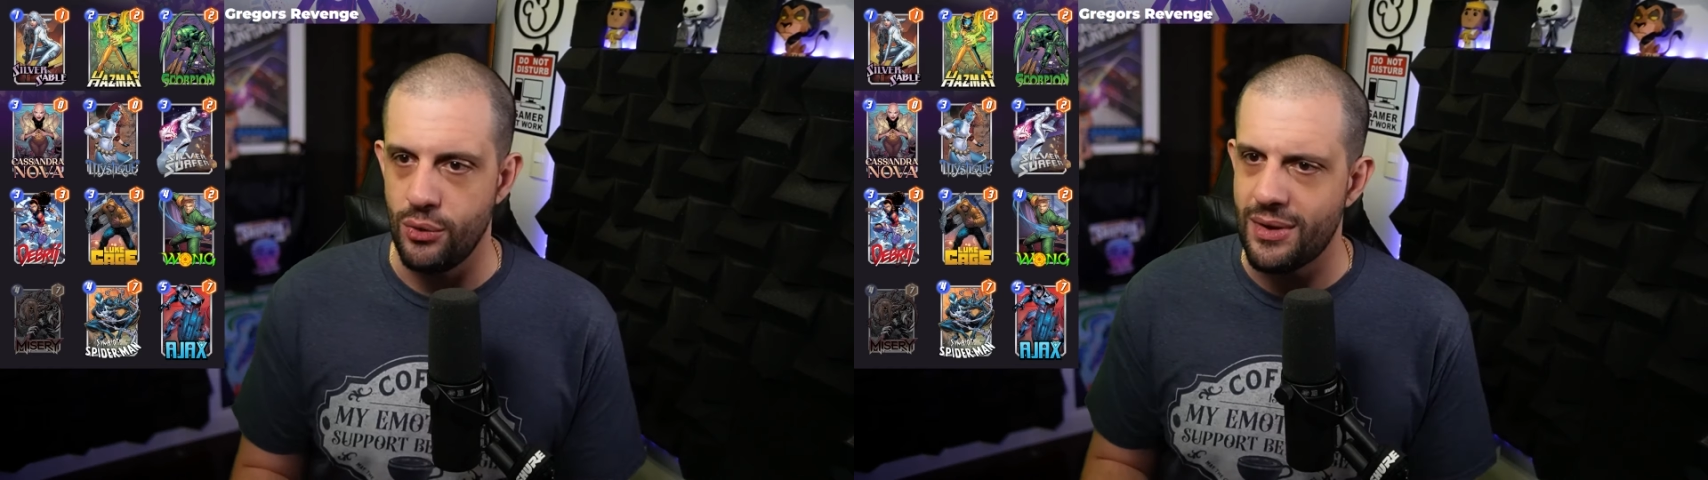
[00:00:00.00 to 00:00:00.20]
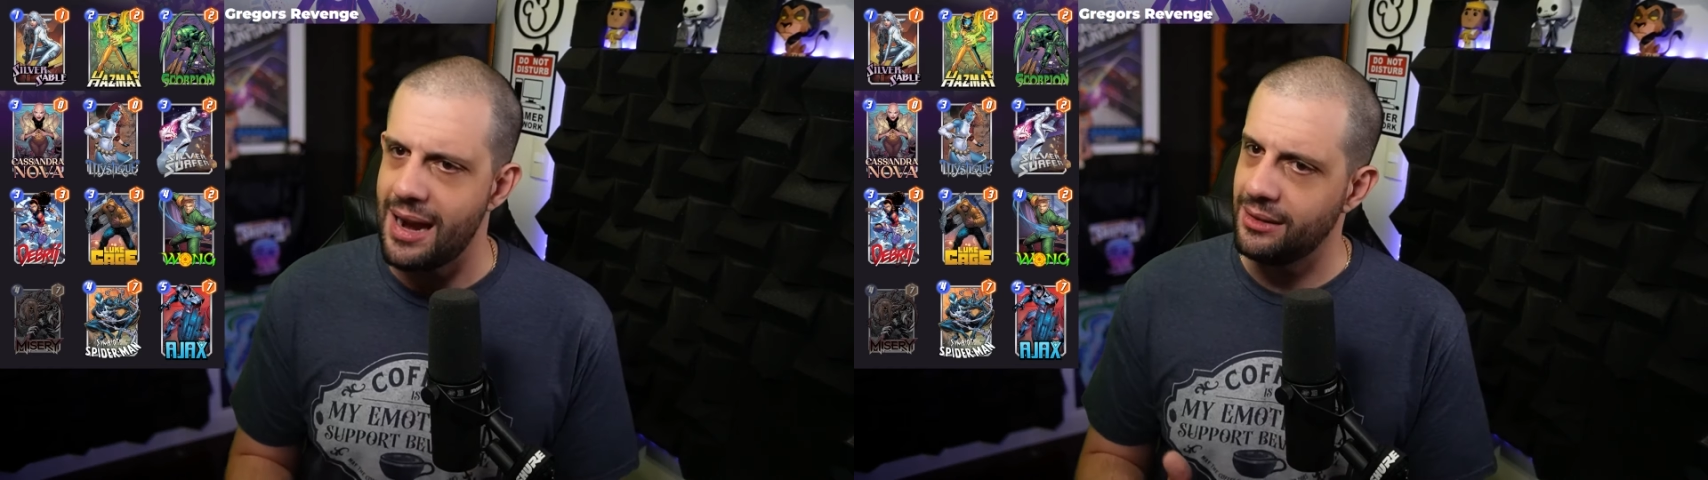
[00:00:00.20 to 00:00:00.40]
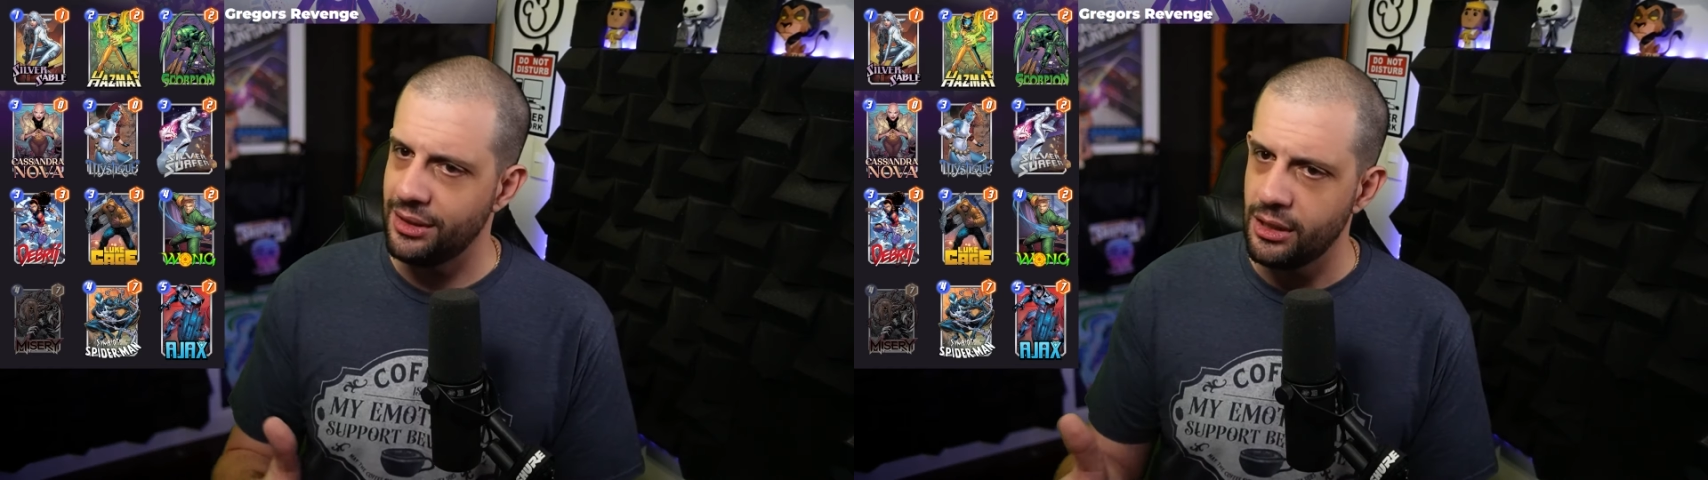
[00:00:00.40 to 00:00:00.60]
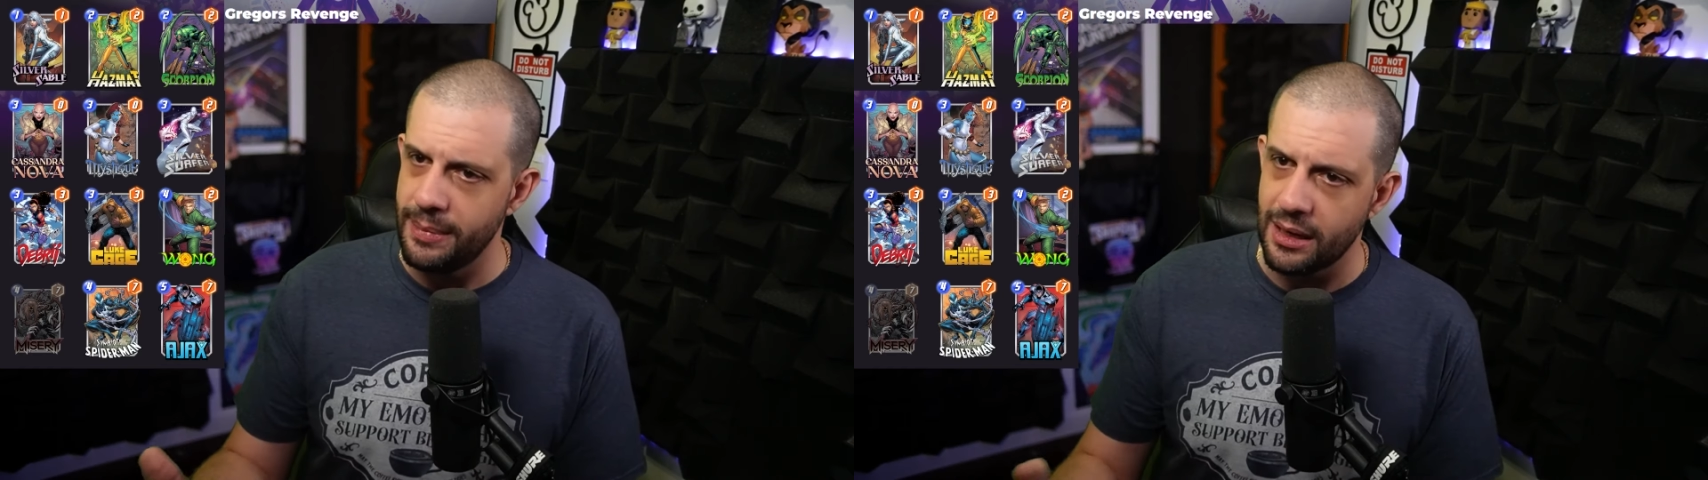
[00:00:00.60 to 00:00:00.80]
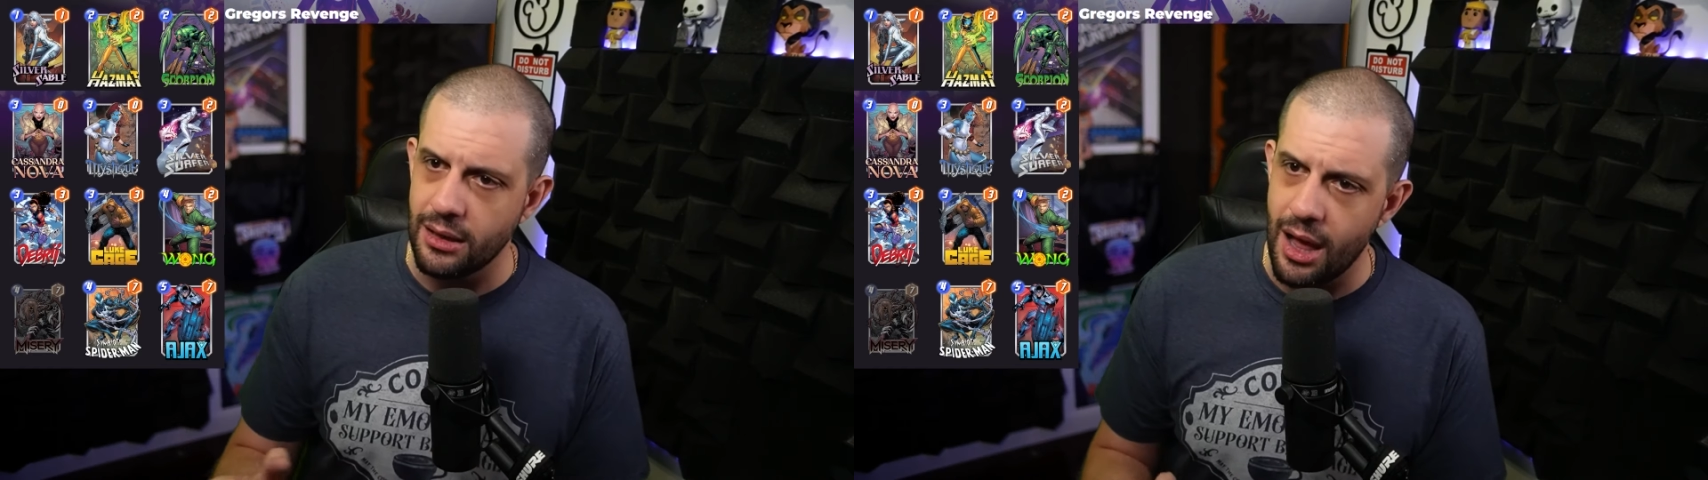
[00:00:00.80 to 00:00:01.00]
You've got a little
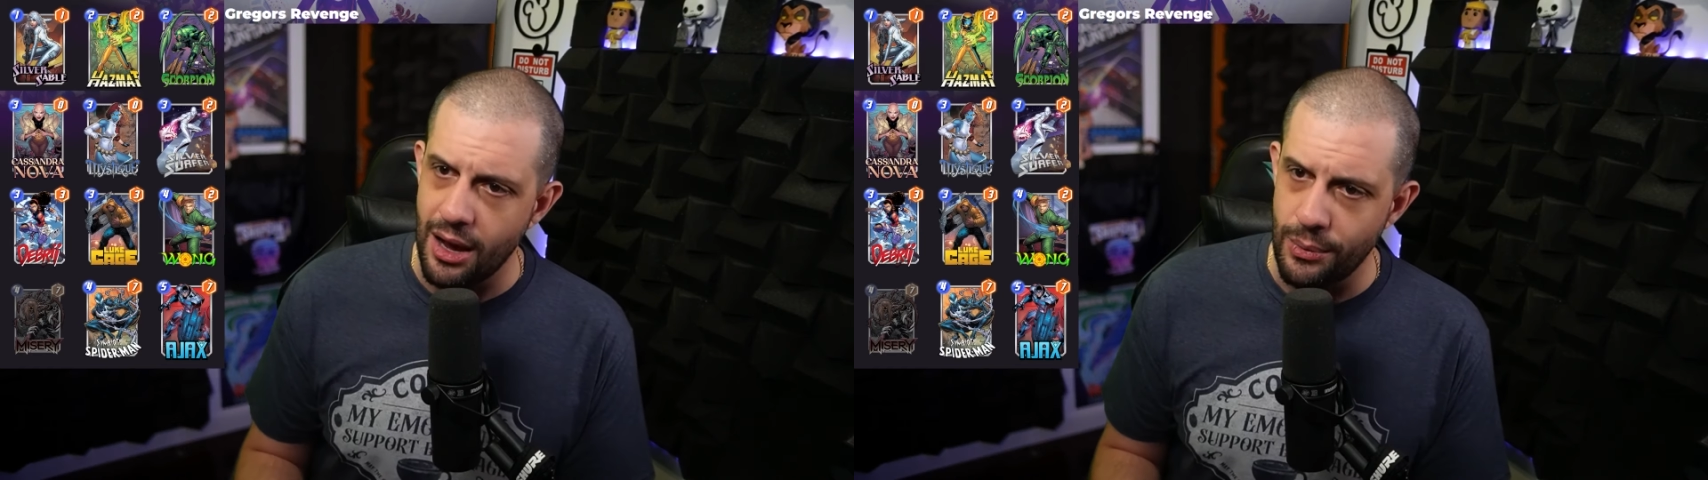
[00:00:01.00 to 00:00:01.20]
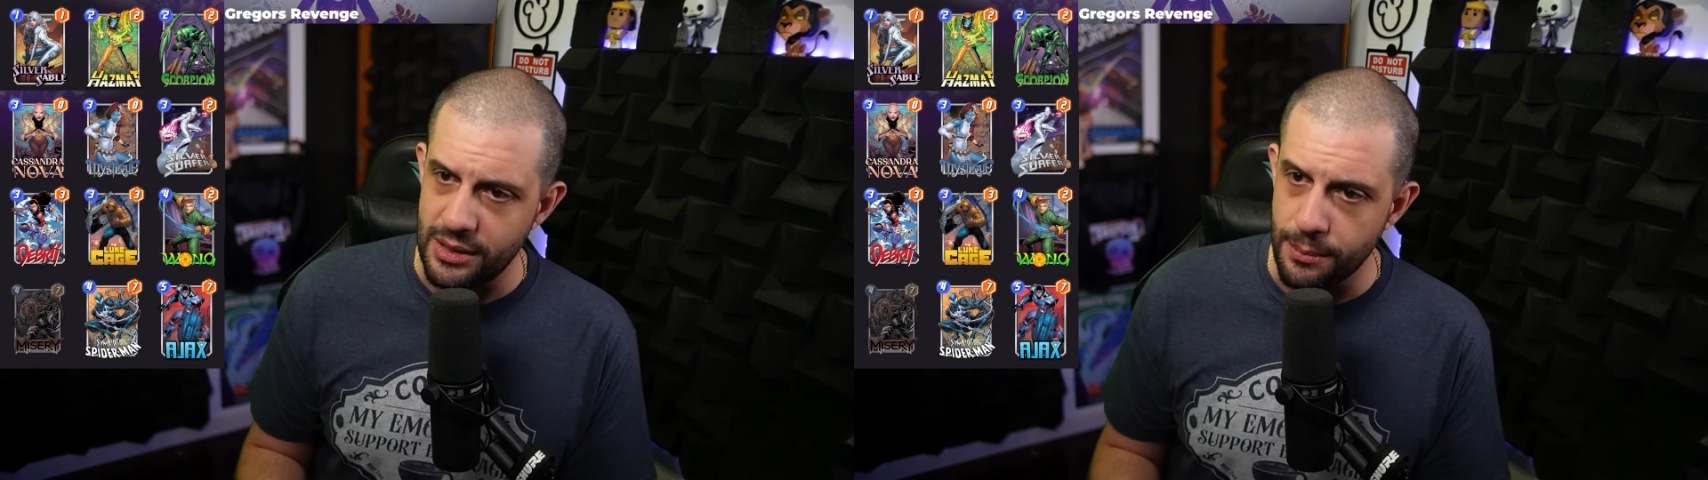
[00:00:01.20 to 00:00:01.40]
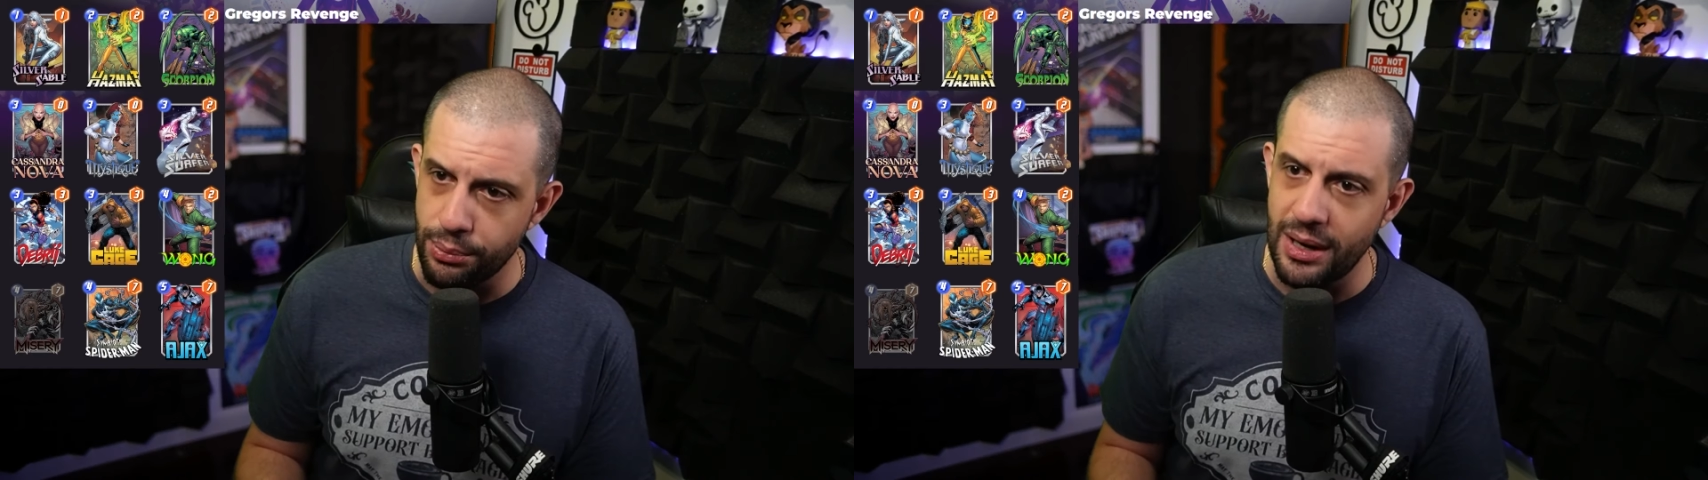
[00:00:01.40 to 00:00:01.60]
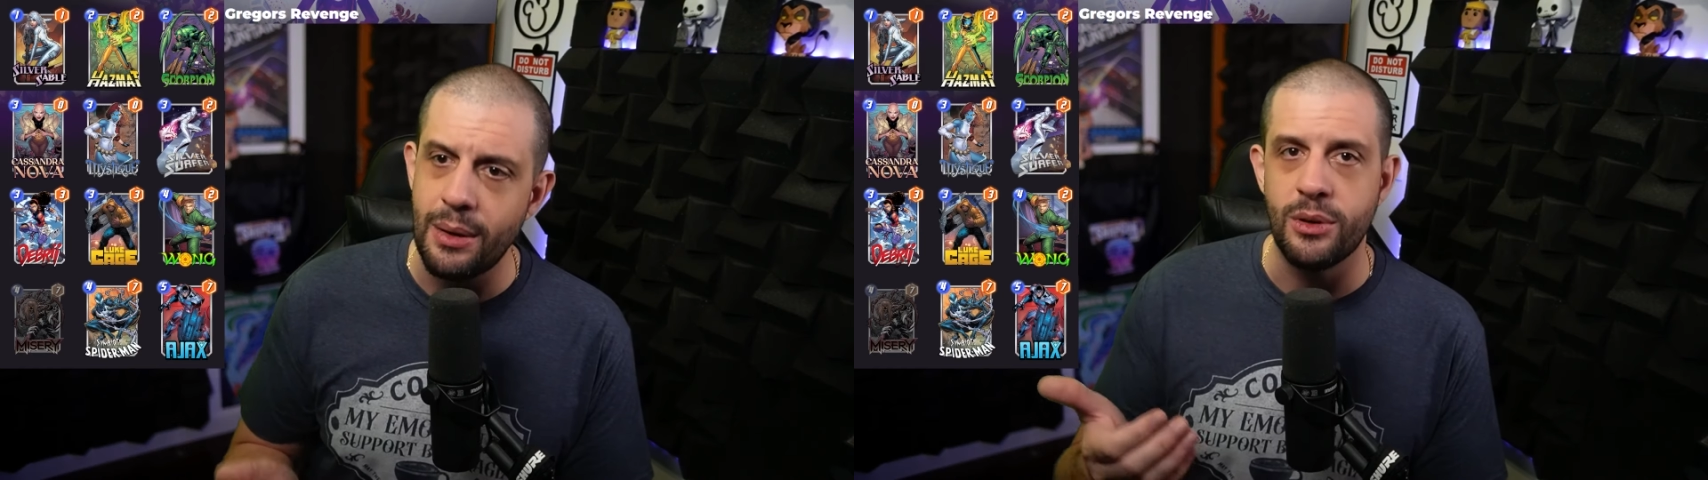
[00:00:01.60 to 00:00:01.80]
bit of Clog with Debris,